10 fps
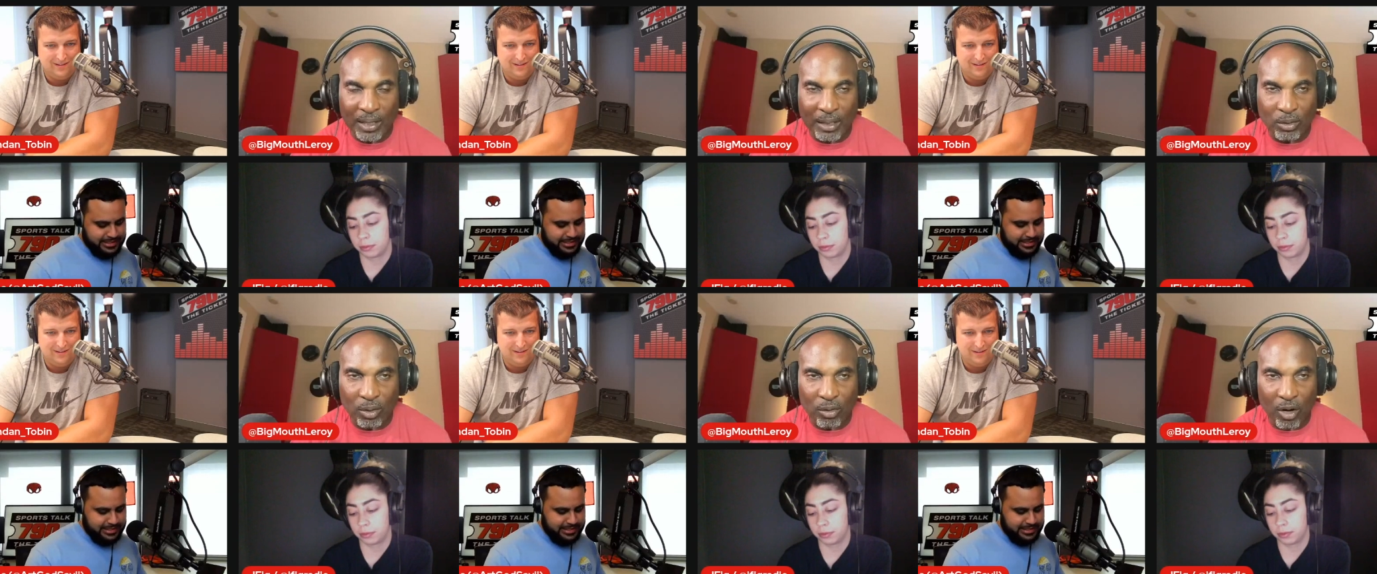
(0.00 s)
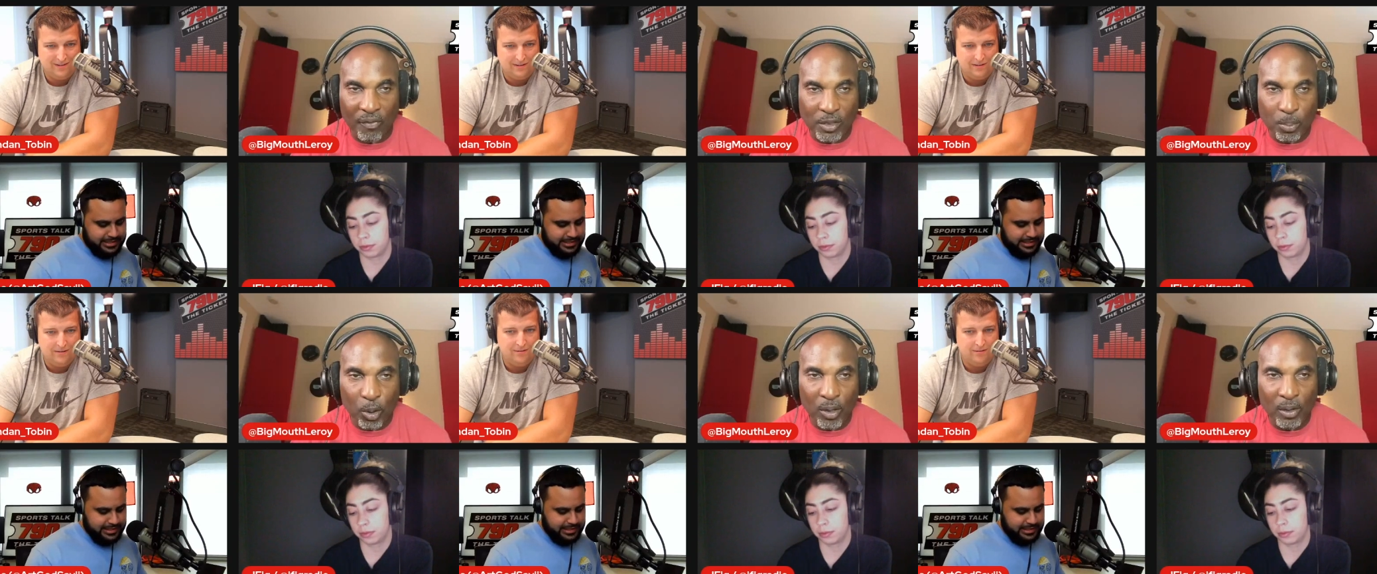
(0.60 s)
Speaker 1: I do a crawfish
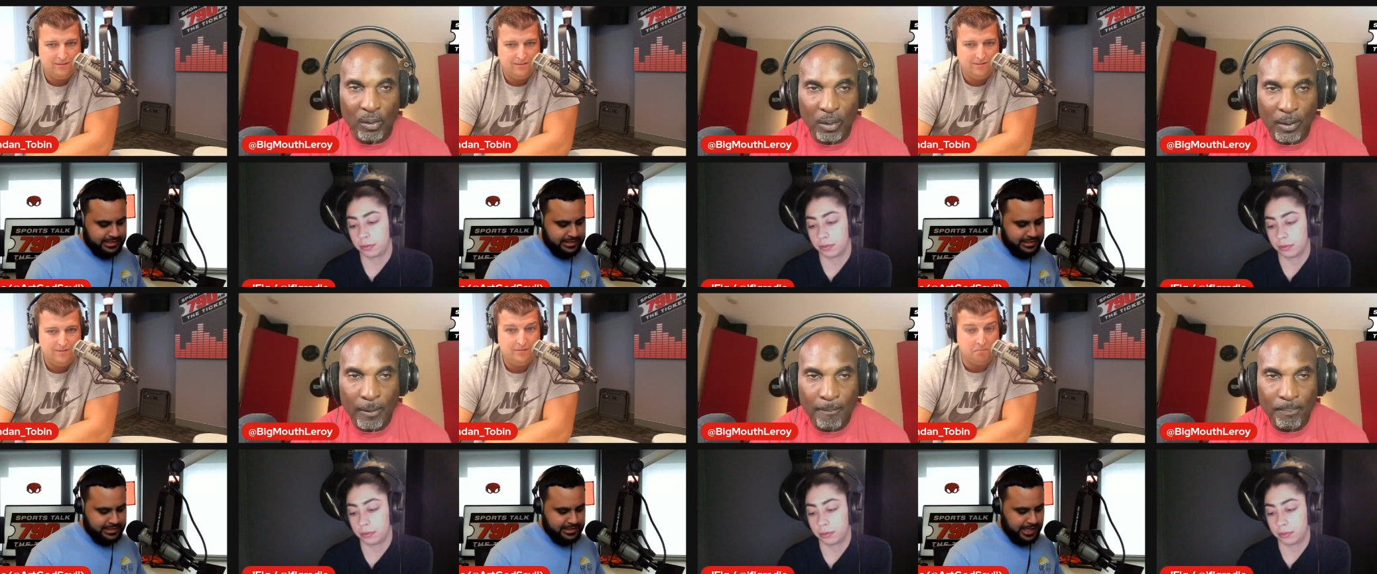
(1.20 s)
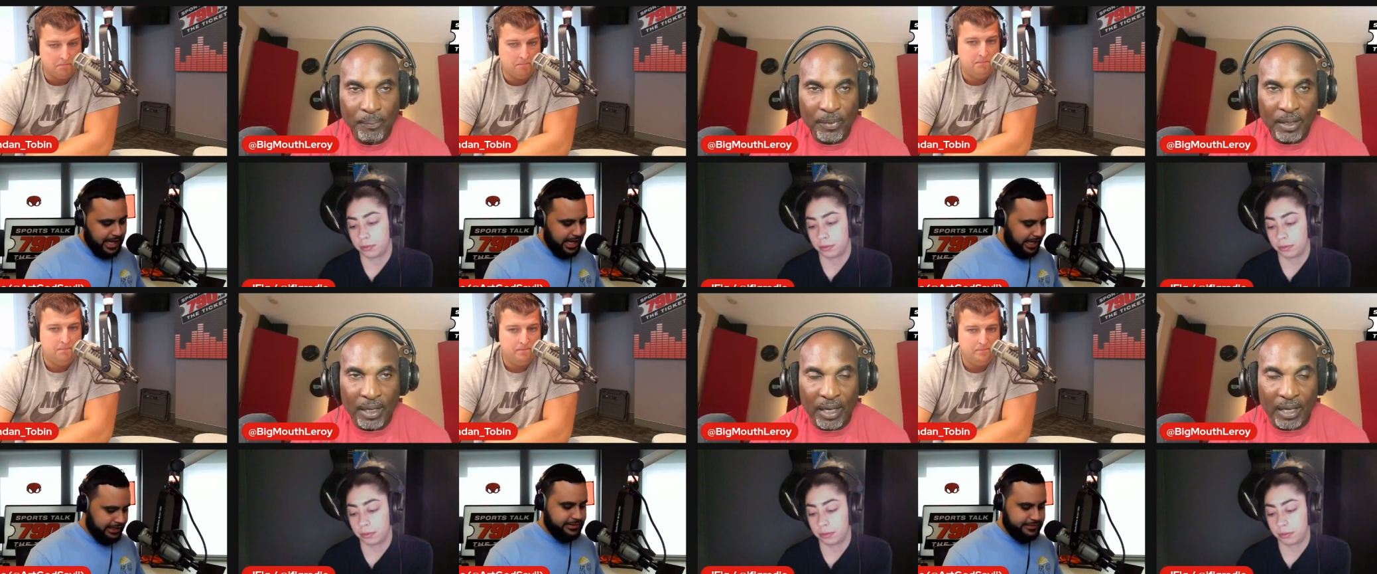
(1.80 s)
boil, mm.